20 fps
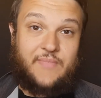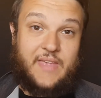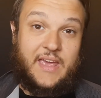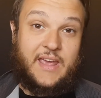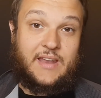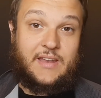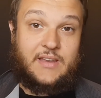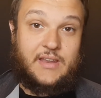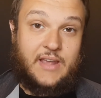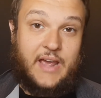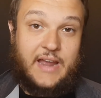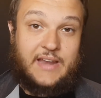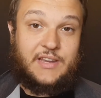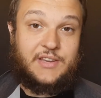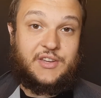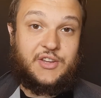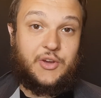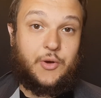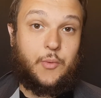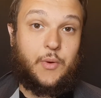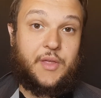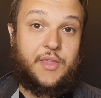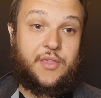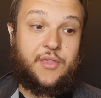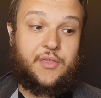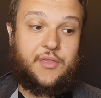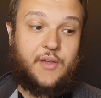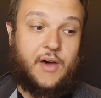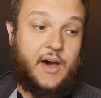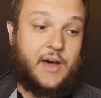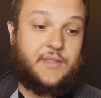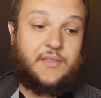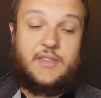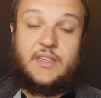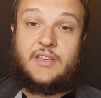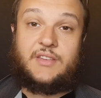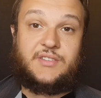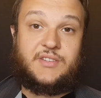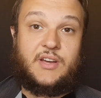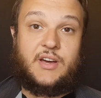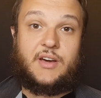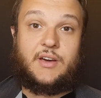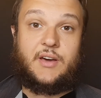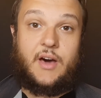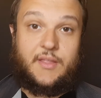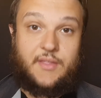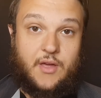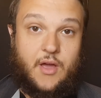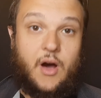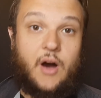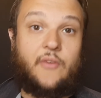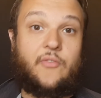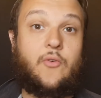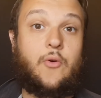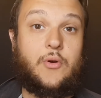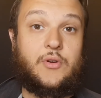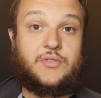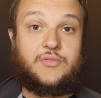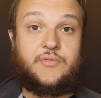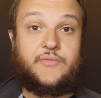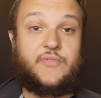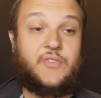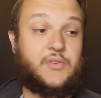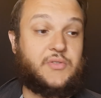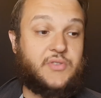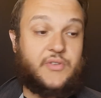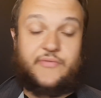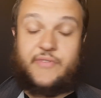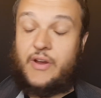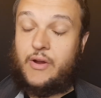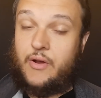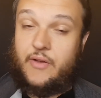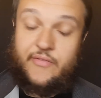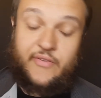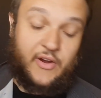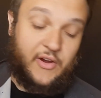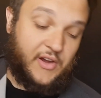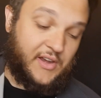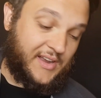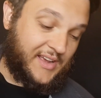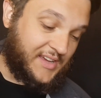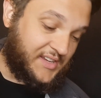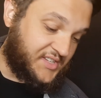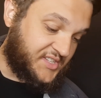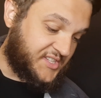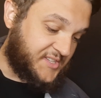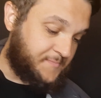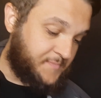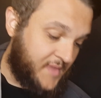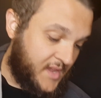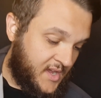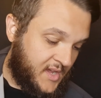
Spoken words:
and had to deal with on these on the golf course reviews are very, very nice.